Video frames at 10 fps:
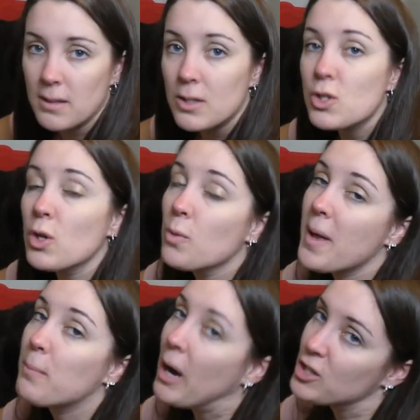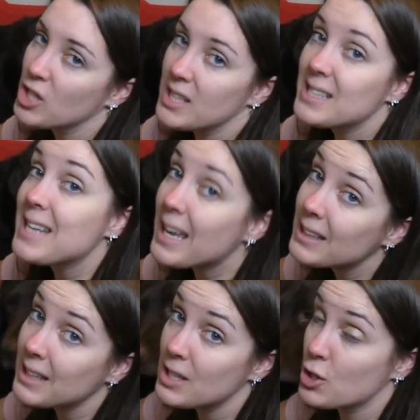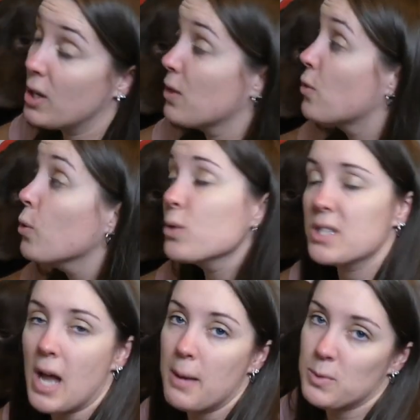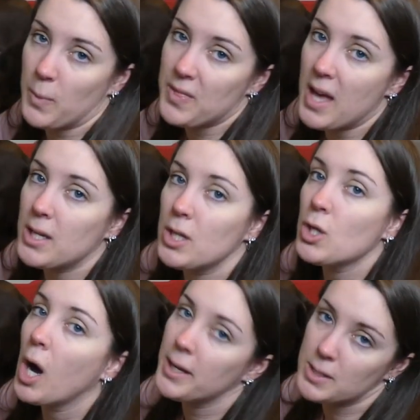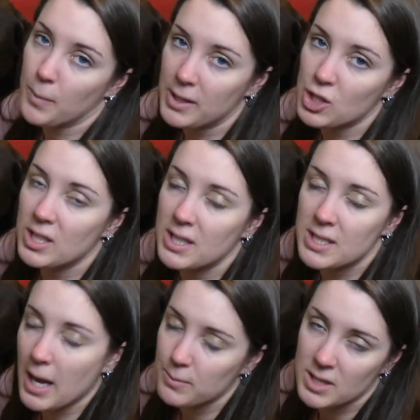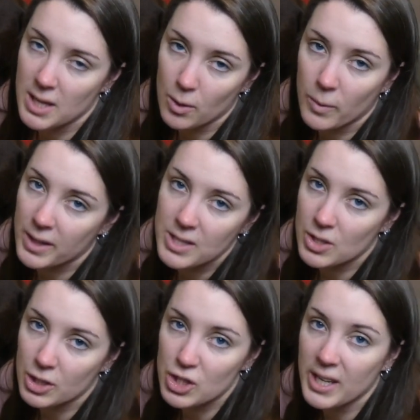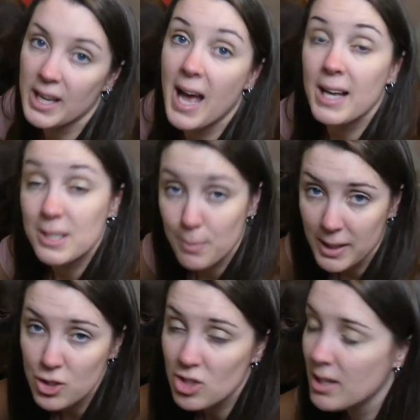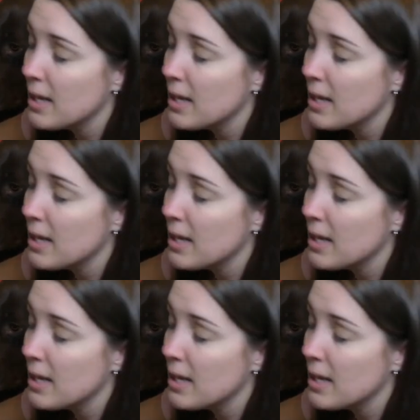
So you may brush daily during those times, but then not as much in the times of the year where he's not shedding as much.